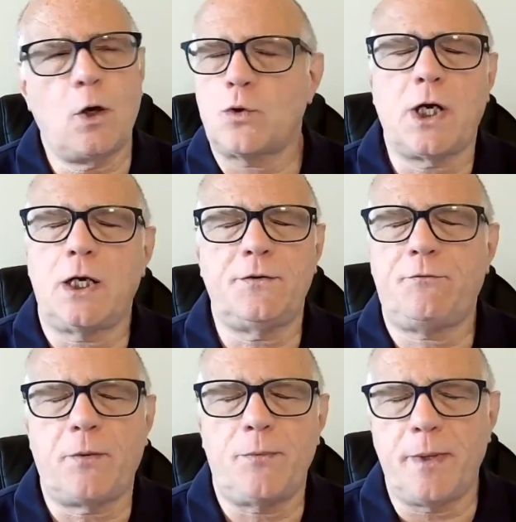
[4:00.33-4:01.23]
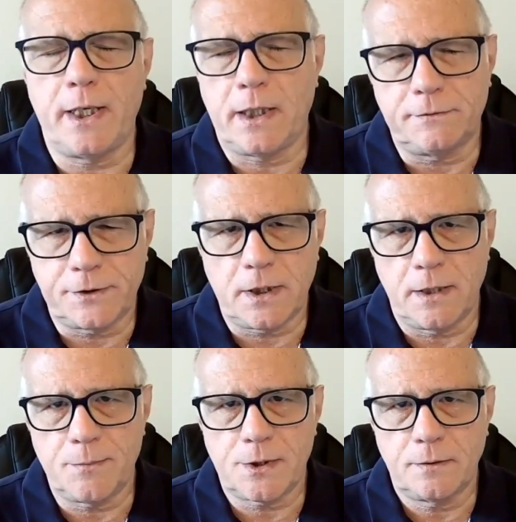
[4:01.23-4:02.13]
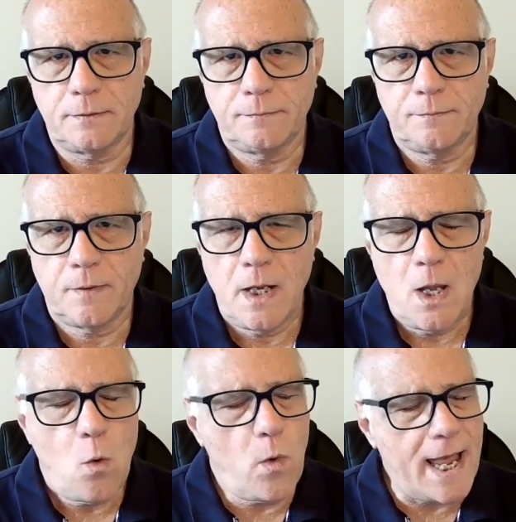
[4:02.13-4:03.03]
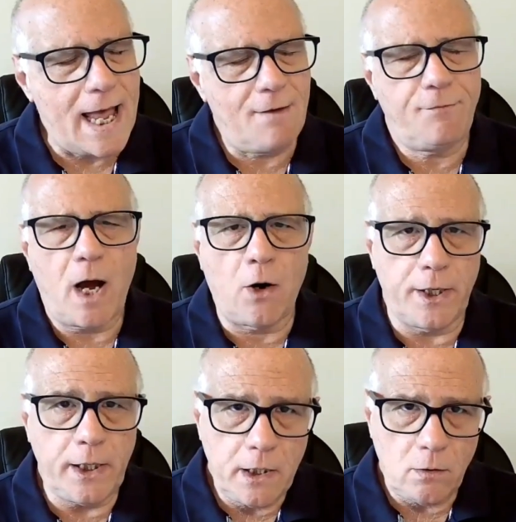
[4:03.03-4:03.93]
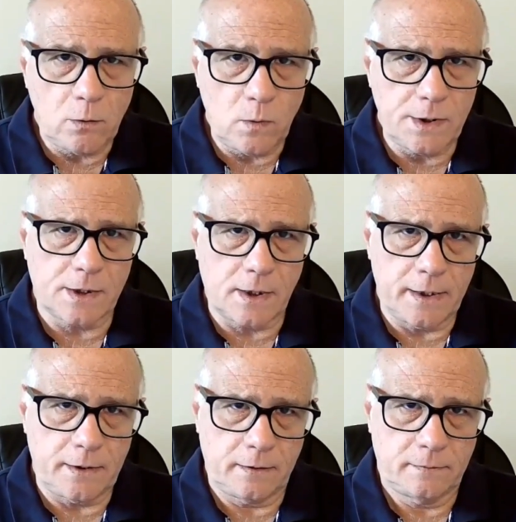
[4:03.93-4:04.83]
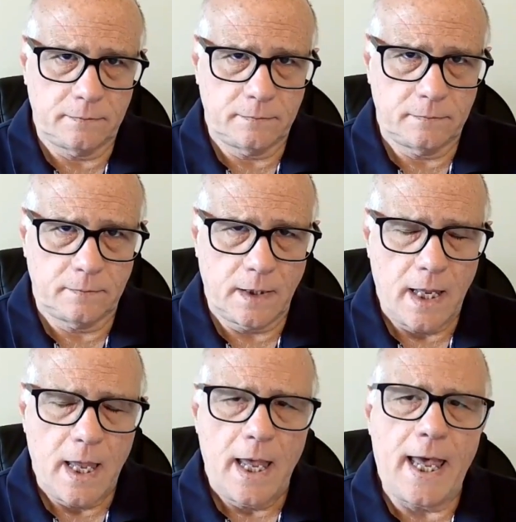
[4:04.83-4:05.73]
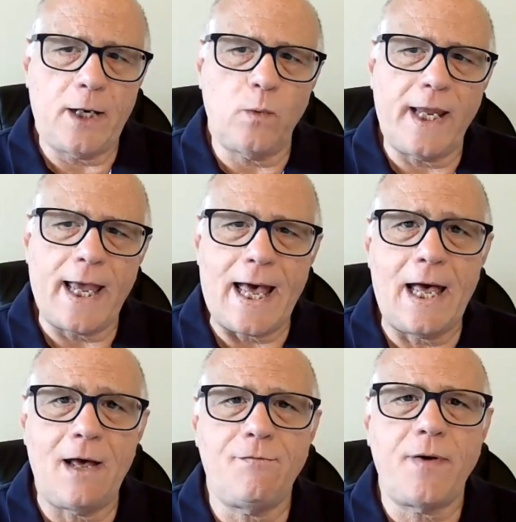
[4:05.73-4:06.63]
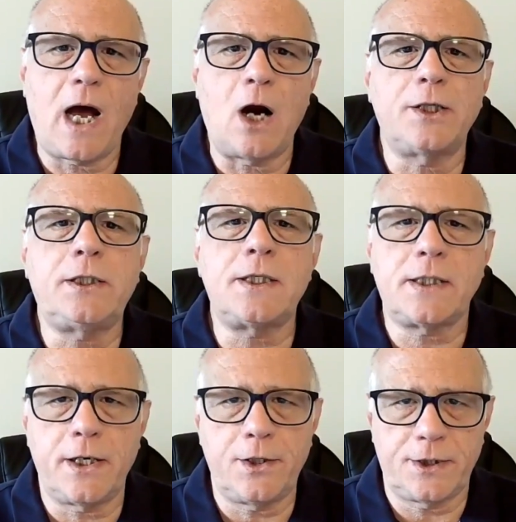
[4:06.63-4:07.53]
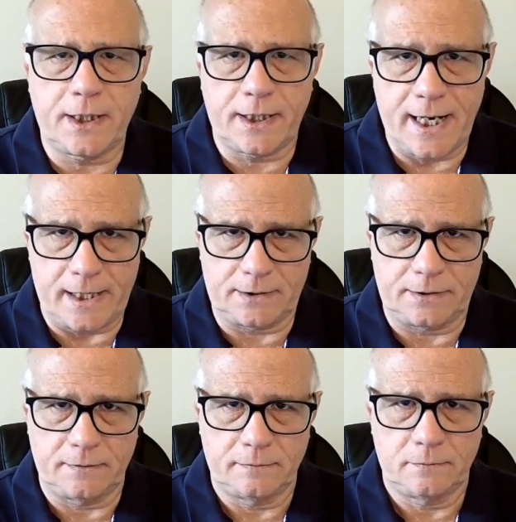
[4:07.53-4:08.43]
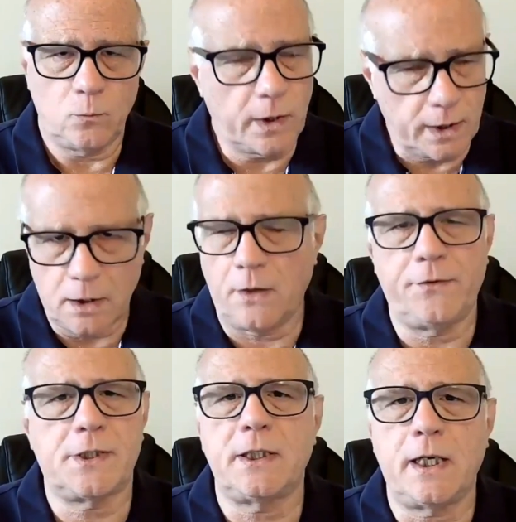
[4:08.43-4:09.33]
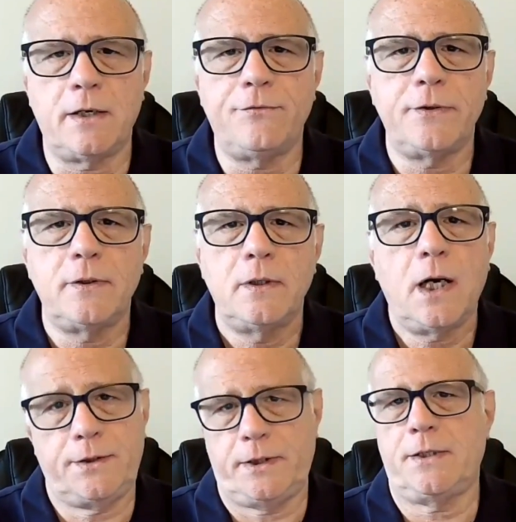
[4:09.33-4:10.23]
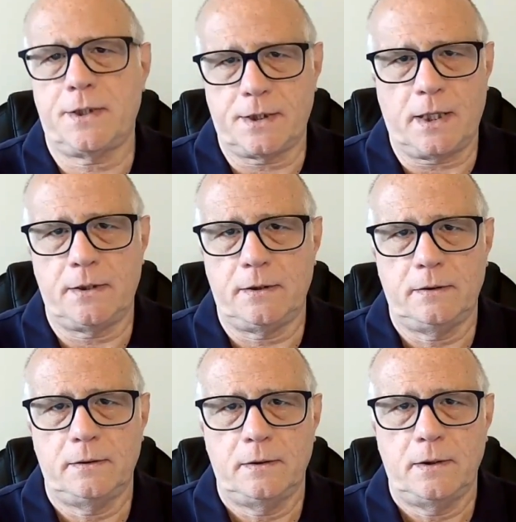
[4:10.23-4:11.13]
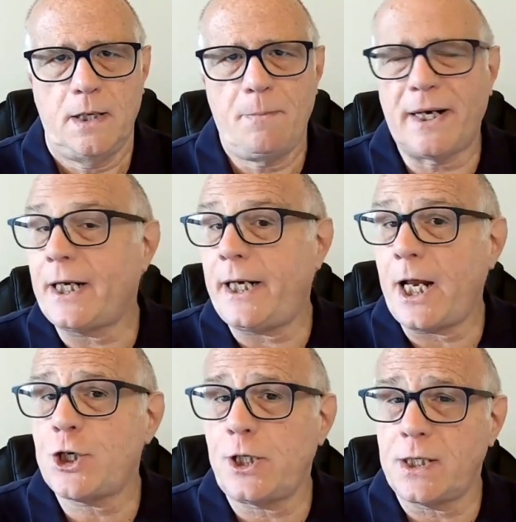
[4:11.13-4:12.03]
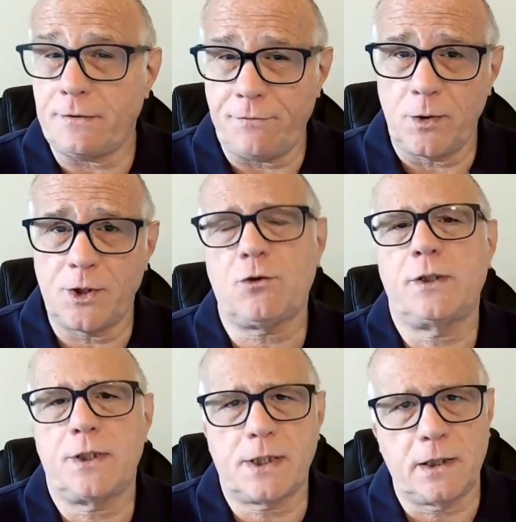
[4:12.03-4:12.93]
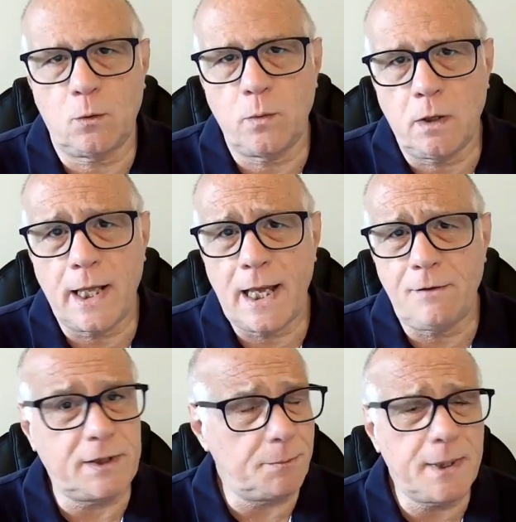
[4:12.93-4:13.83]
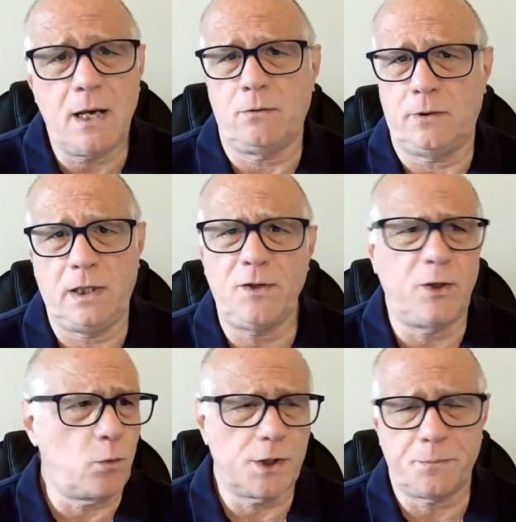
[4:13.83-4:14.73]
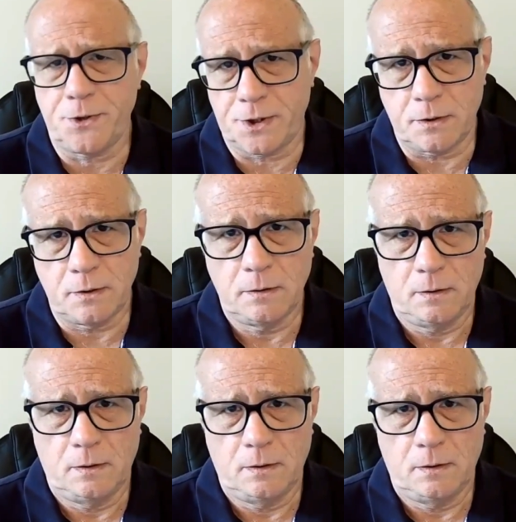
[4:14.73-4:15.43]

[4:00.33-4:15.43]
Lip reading: goes on from the beginning of times. We have our ego on one side, and we have our desire to connect. We can call this love on the other side. But connection is a very strong desire that we all have deep down, even the worst person.